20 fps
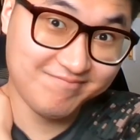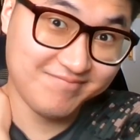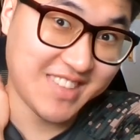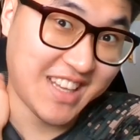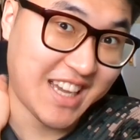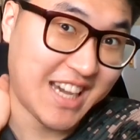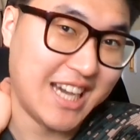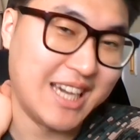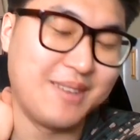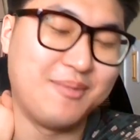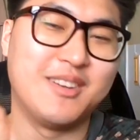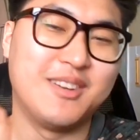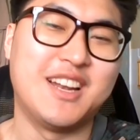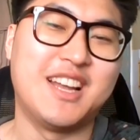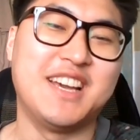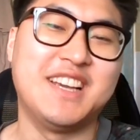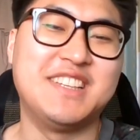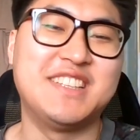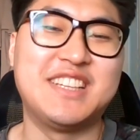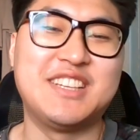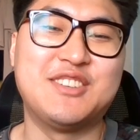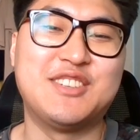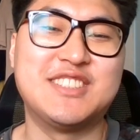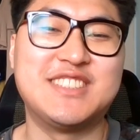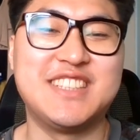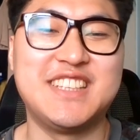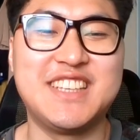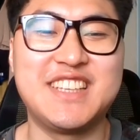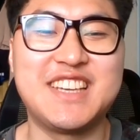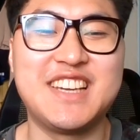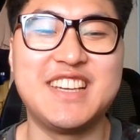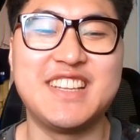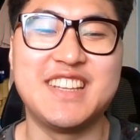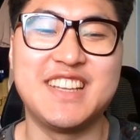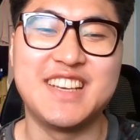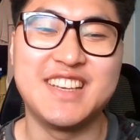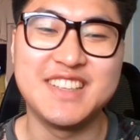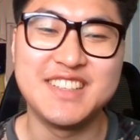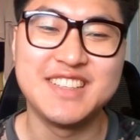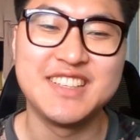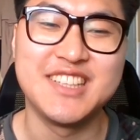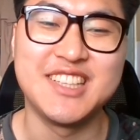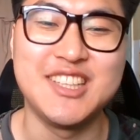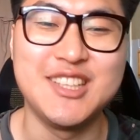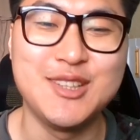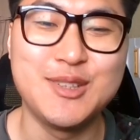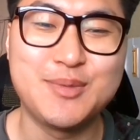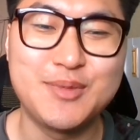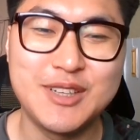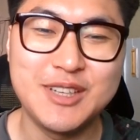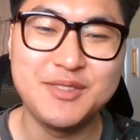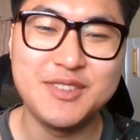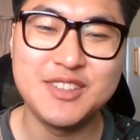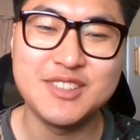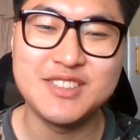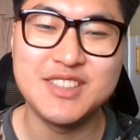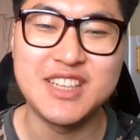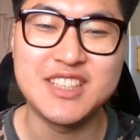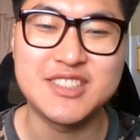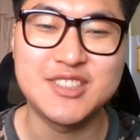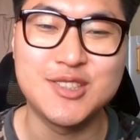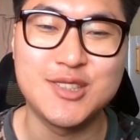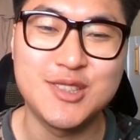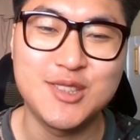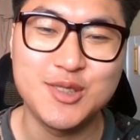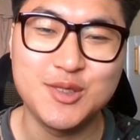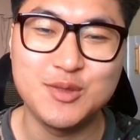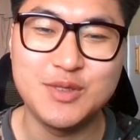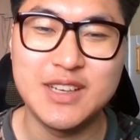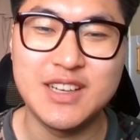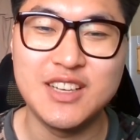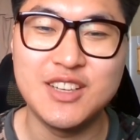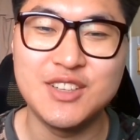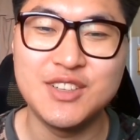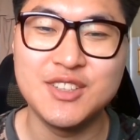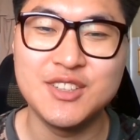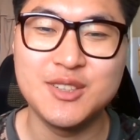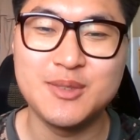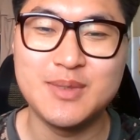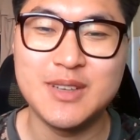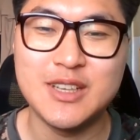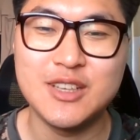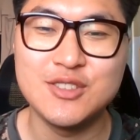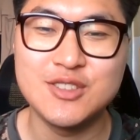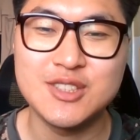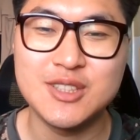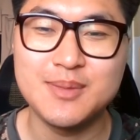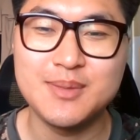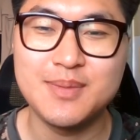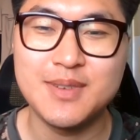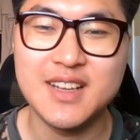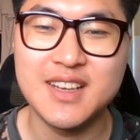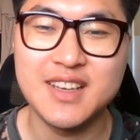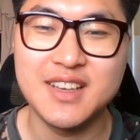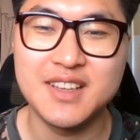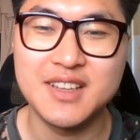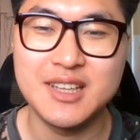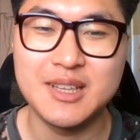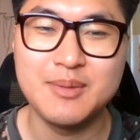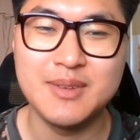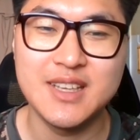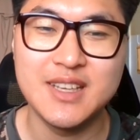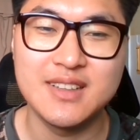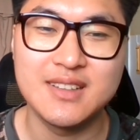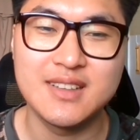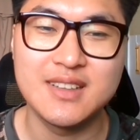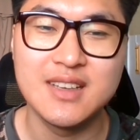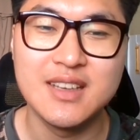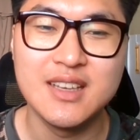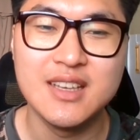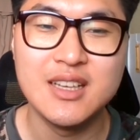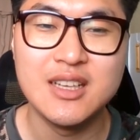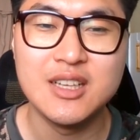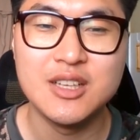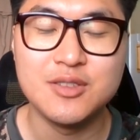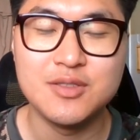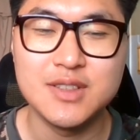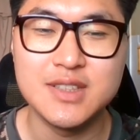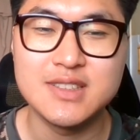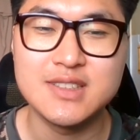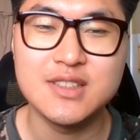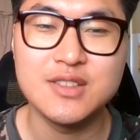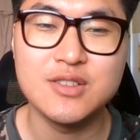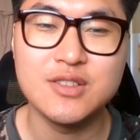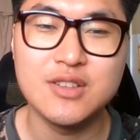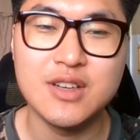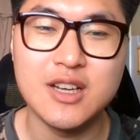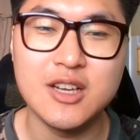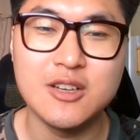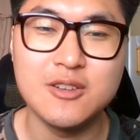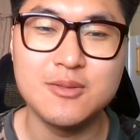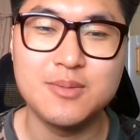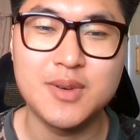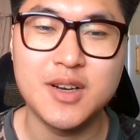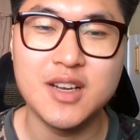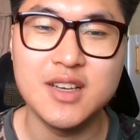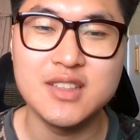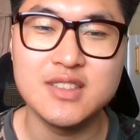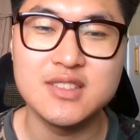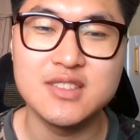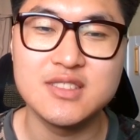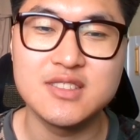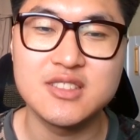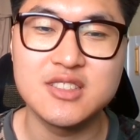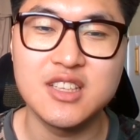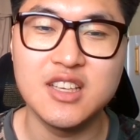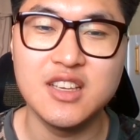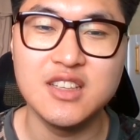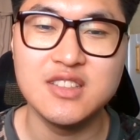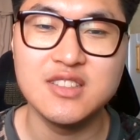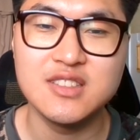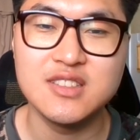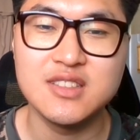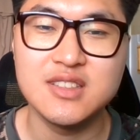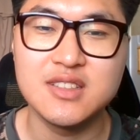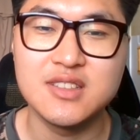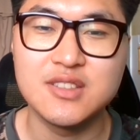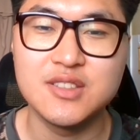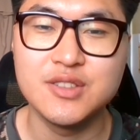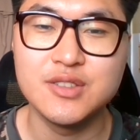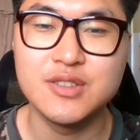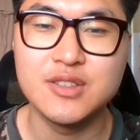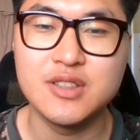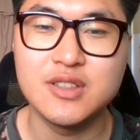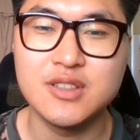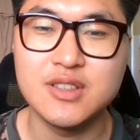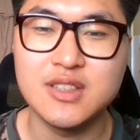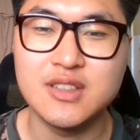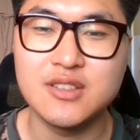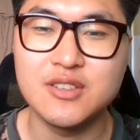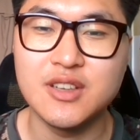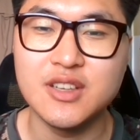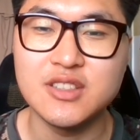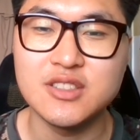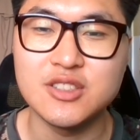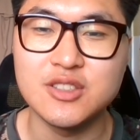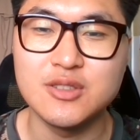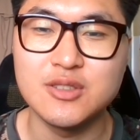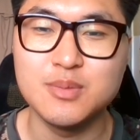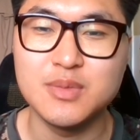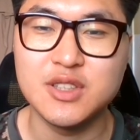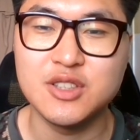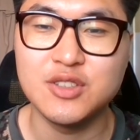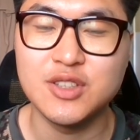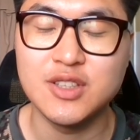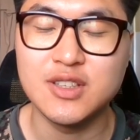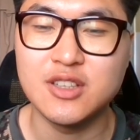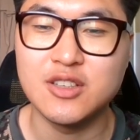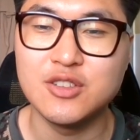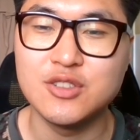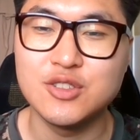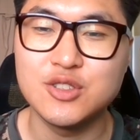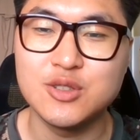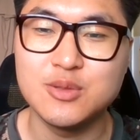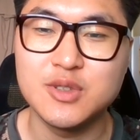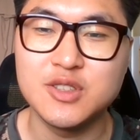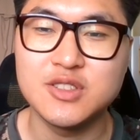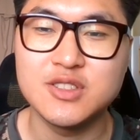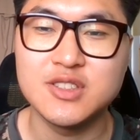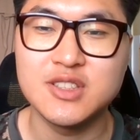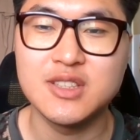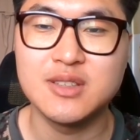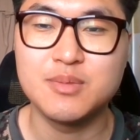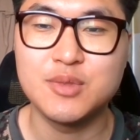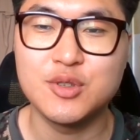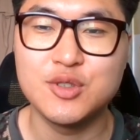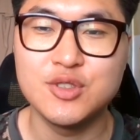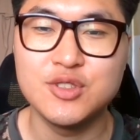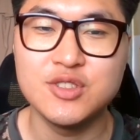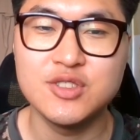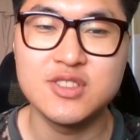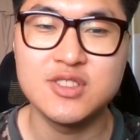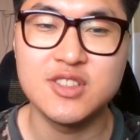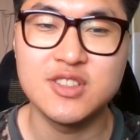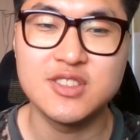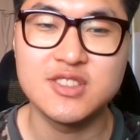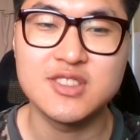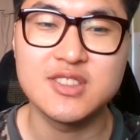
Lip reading: I'm Laisewa JK Day. In the previous lecture, we learned about supply and demand. We saw how prices change through the interaction between consumers and producers.